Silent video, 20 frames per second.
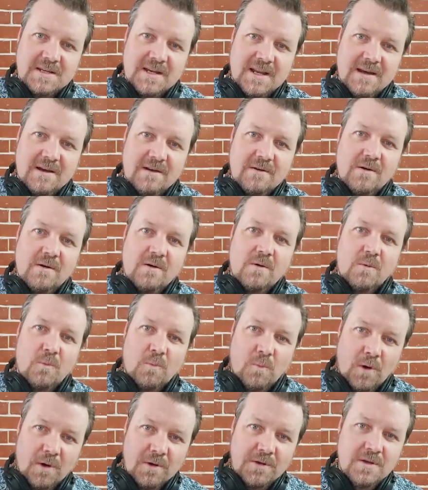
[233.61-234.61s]
Now,
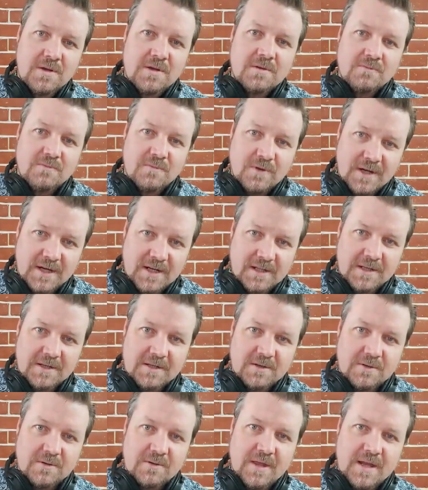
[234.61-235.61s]
what you can really
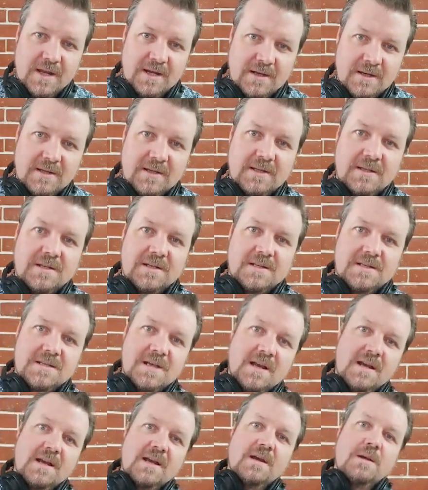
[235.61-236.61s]
do then is